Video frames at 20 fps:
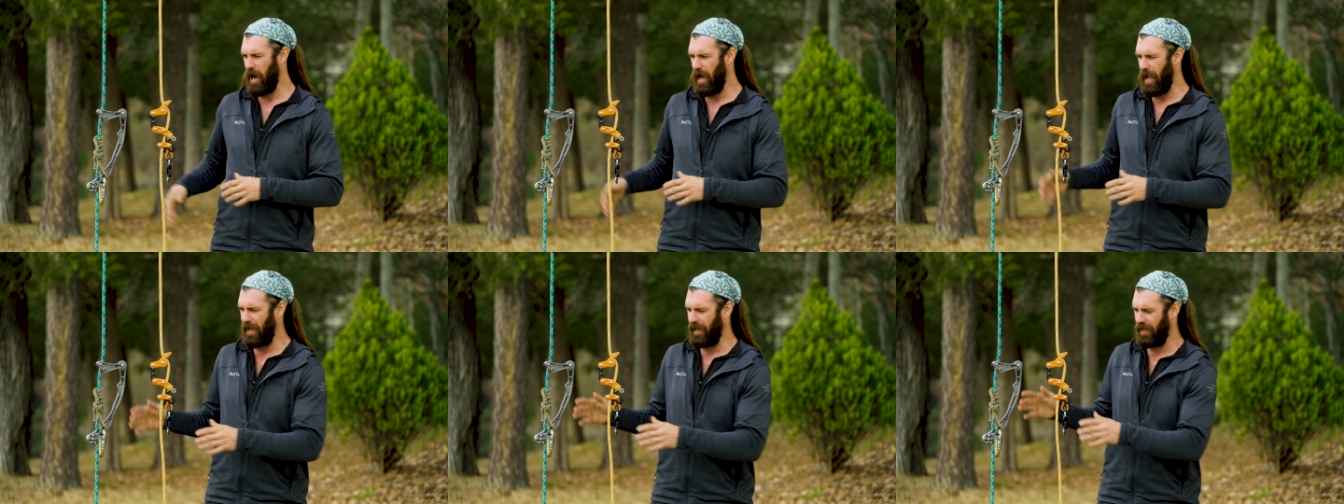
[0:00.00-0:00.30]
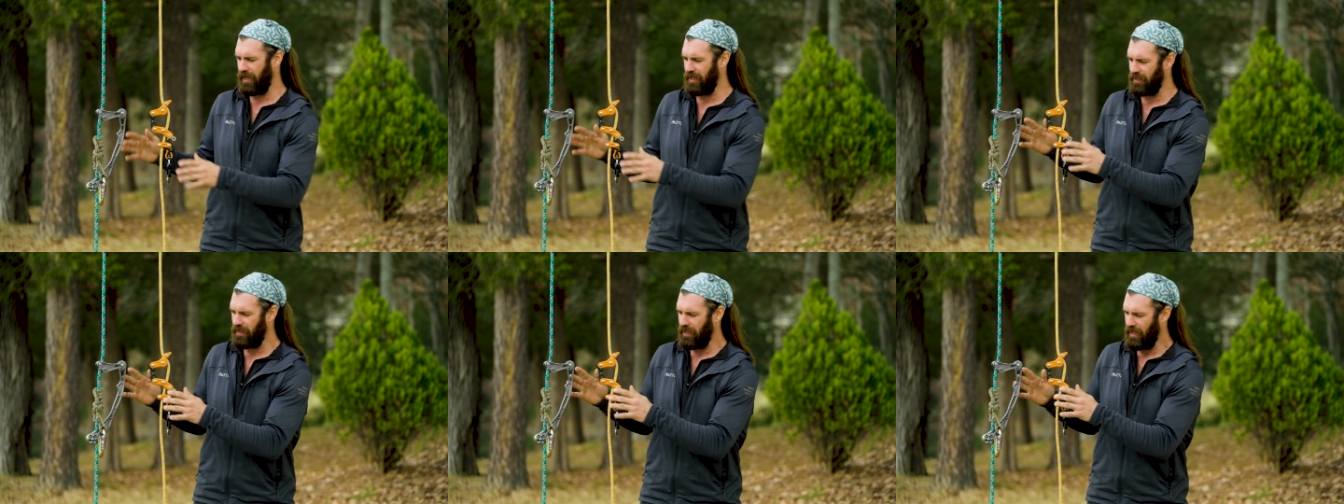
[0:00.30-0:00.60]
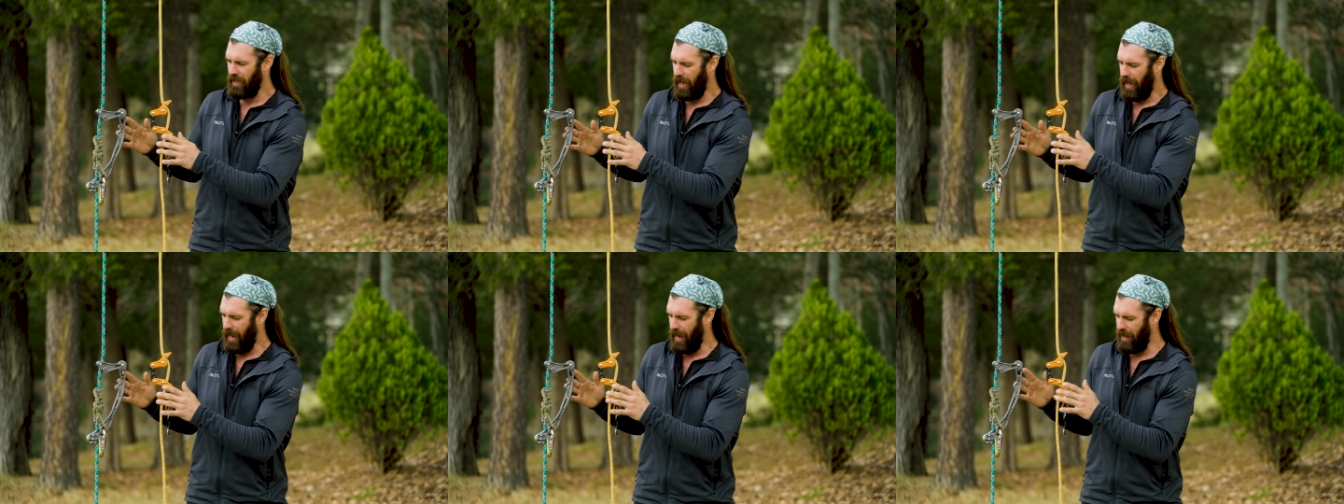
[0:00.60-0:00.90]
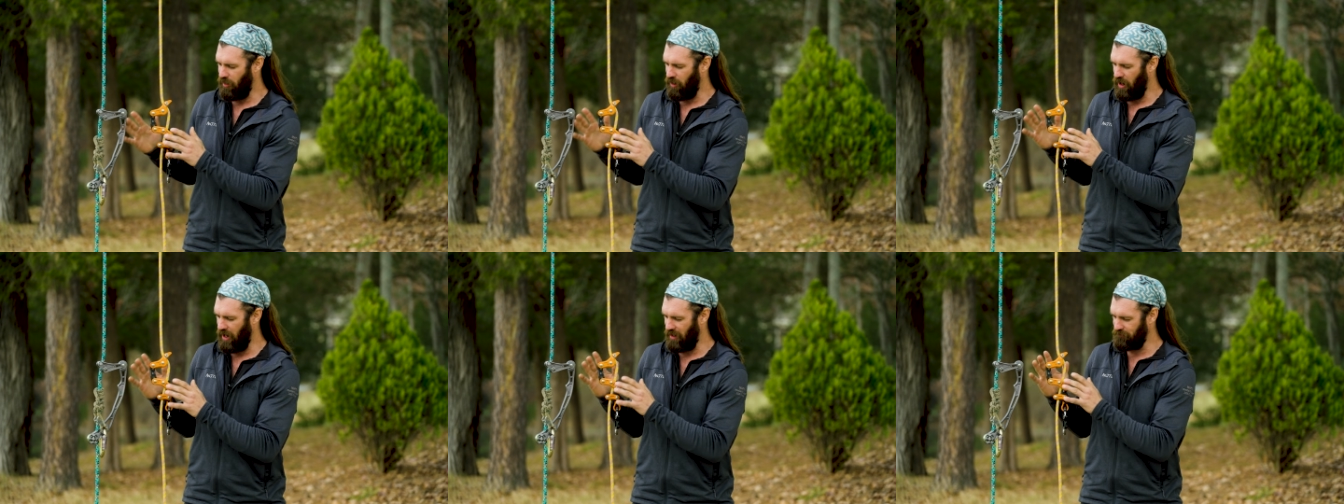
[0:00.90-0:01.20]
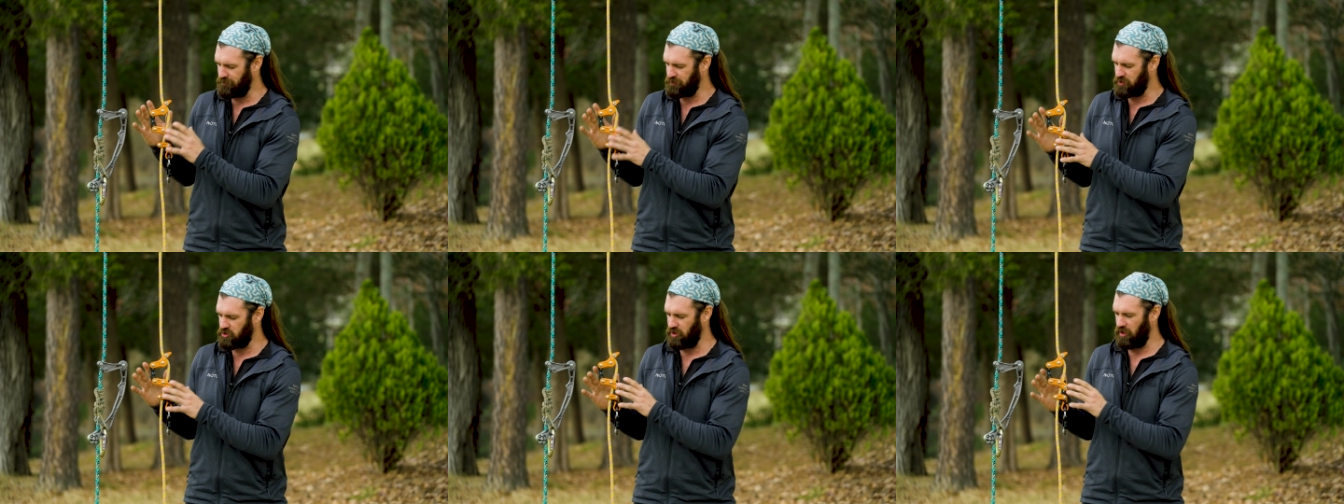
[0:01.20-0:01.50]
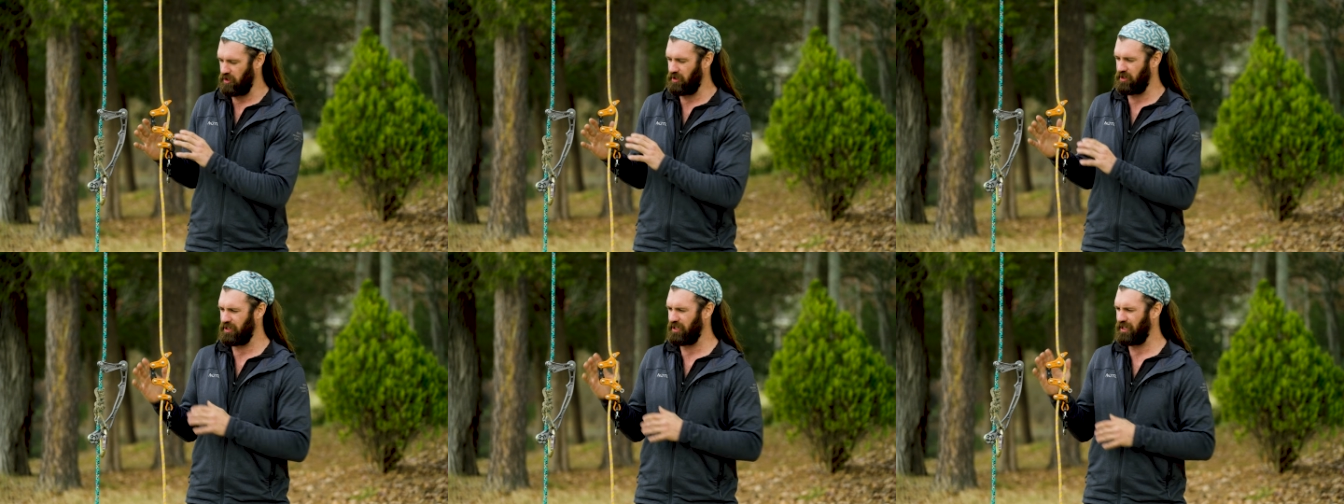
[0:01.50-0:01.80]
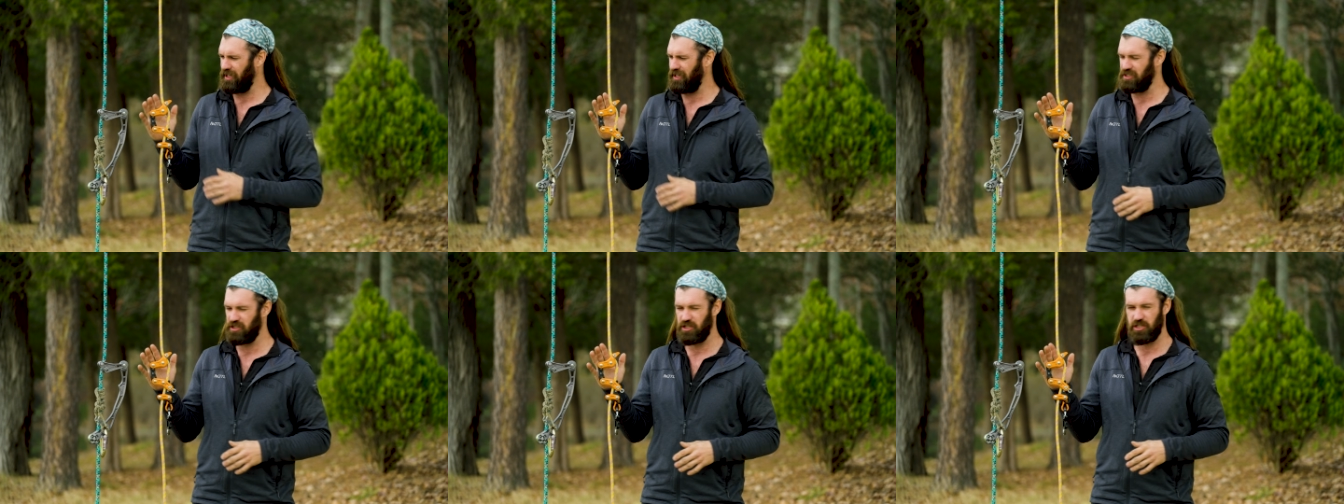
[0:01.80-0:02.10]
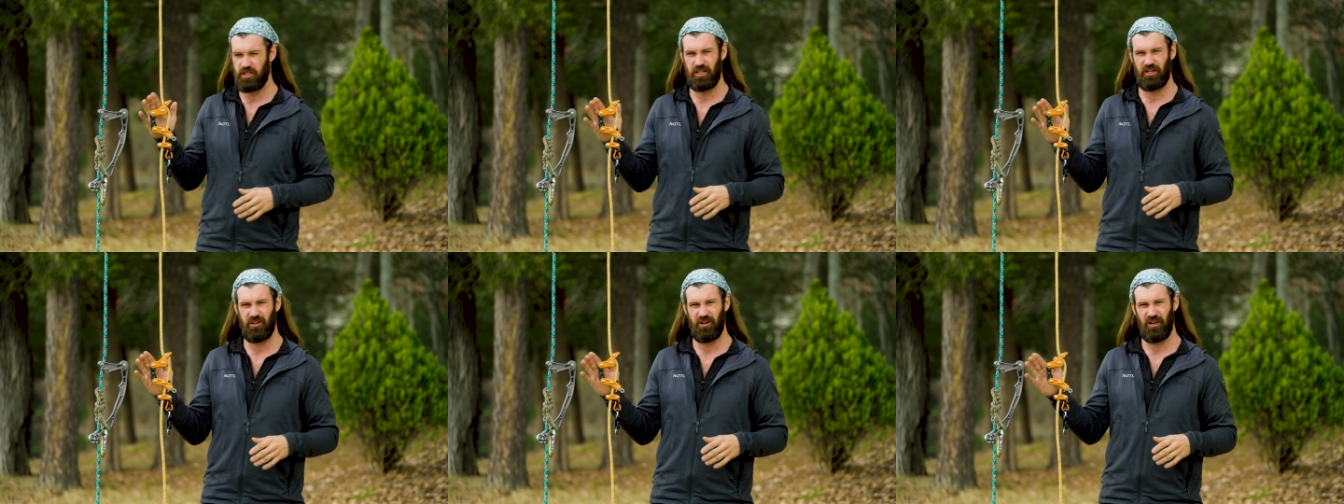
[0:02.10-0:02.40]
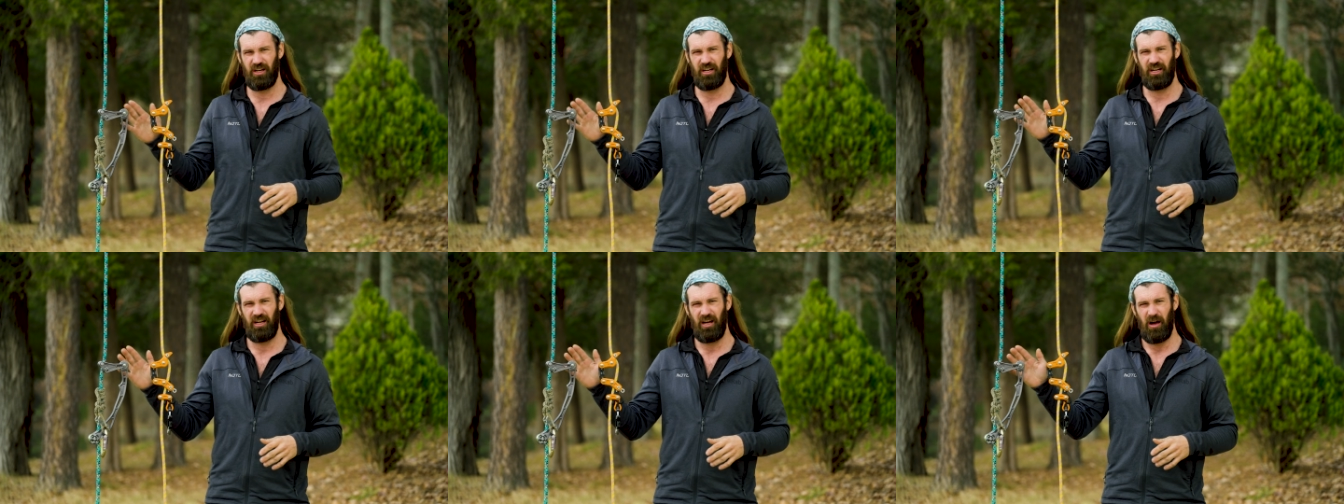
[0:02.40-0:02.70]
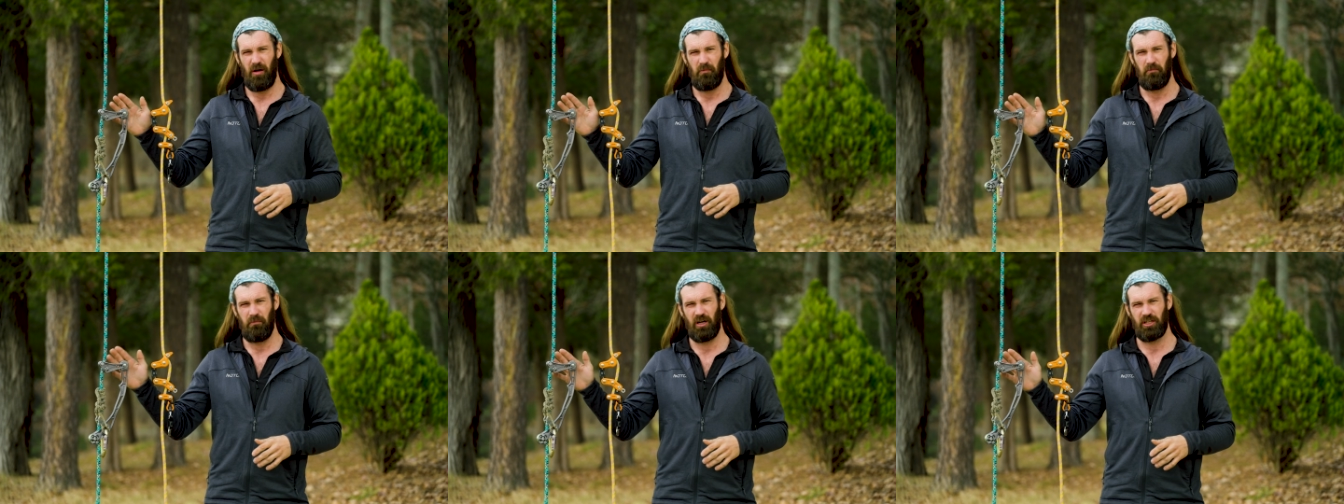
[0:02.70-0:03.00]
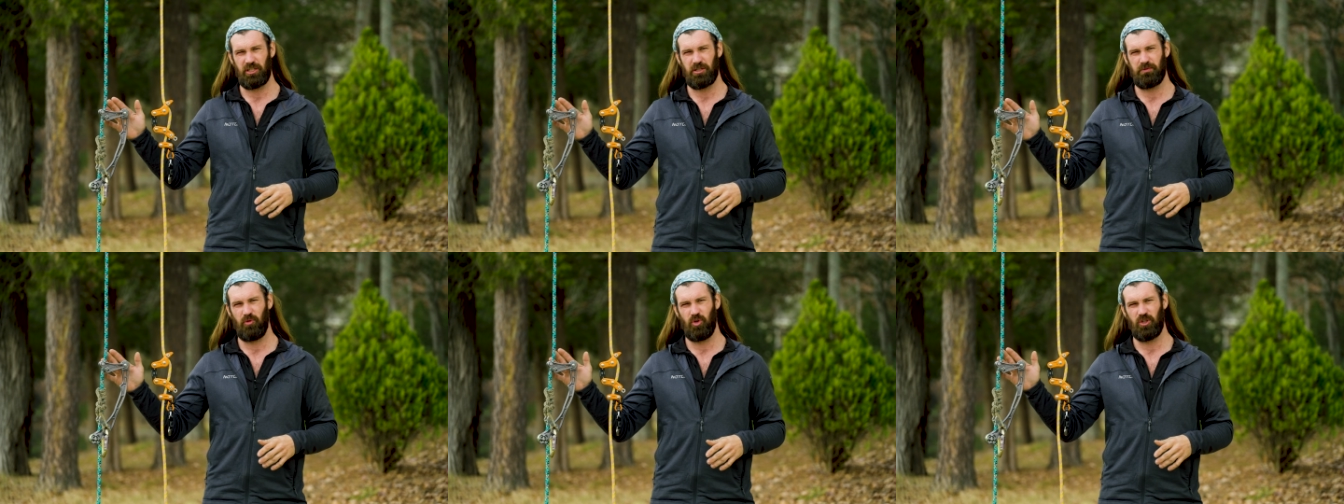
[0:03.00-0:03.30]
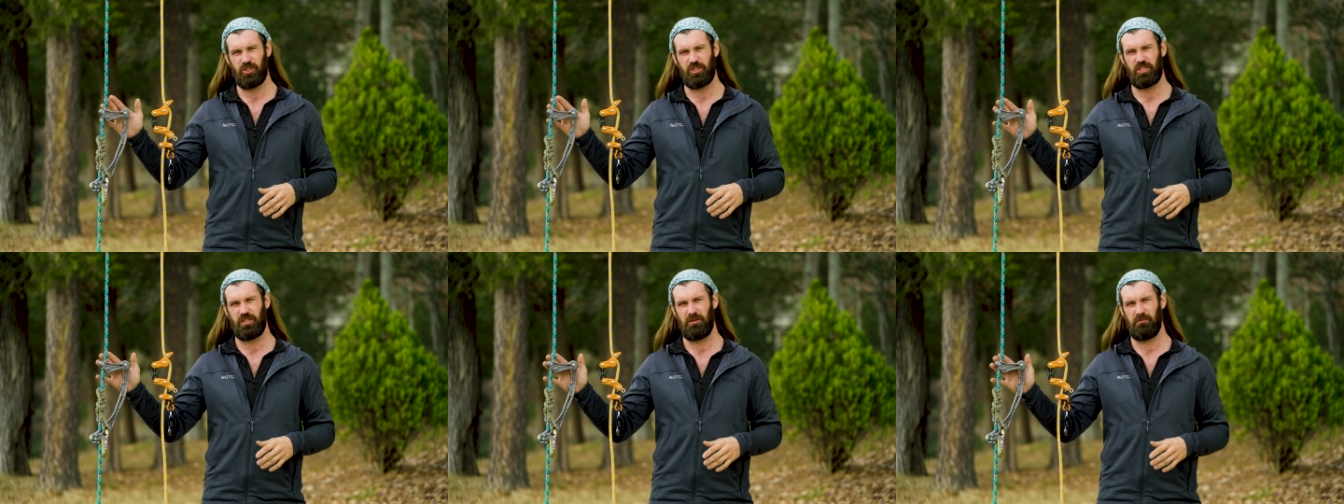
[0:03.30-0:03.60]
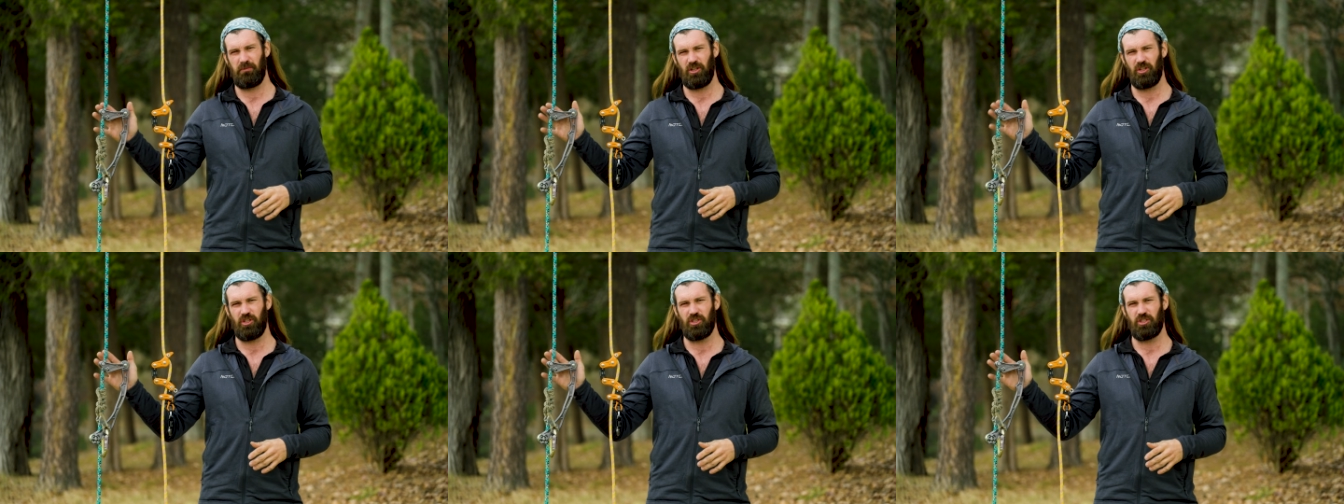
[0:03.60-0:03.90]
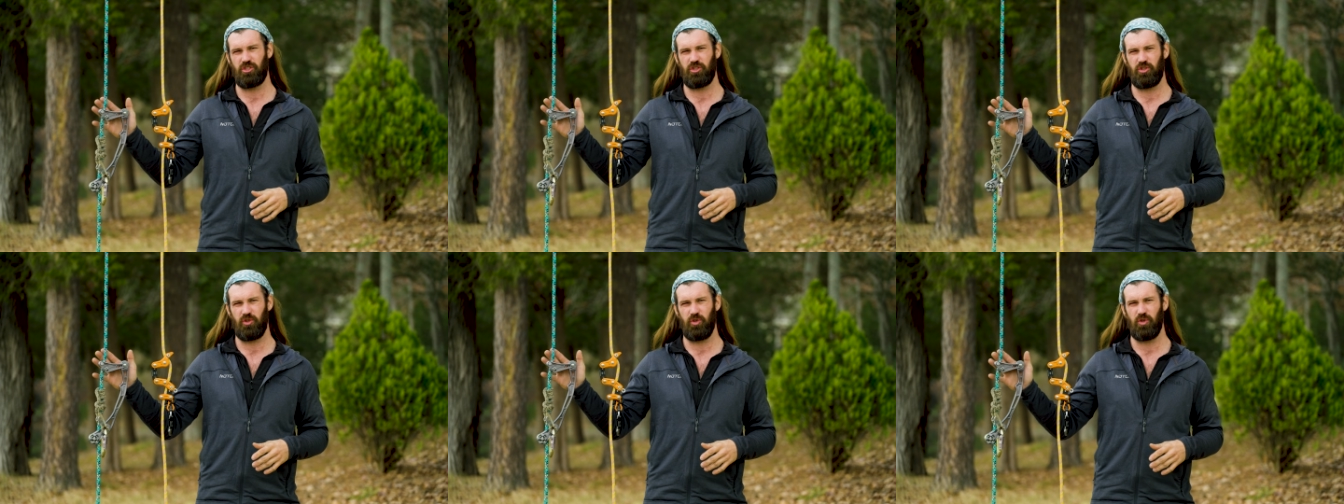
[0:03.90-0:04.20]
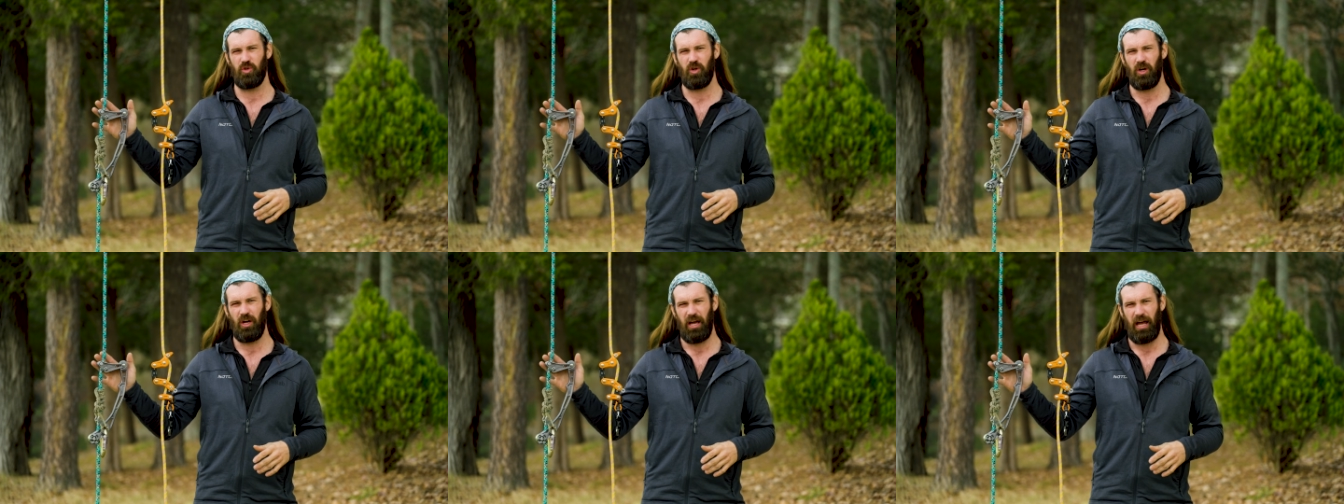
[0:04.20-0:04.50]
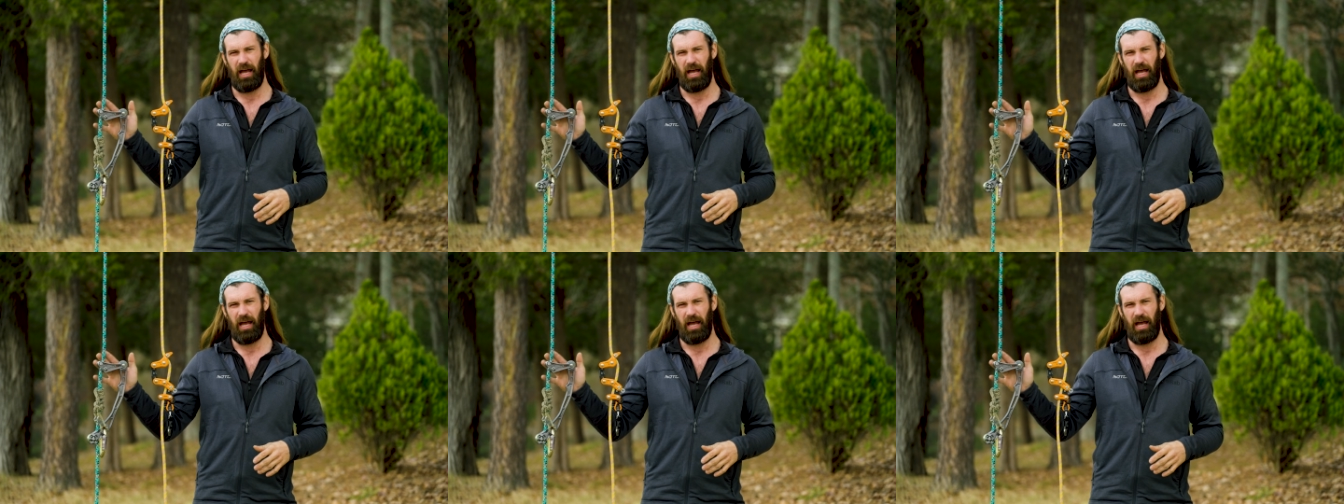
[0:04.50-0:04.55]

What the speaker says: and how I've started to consider it much more similar to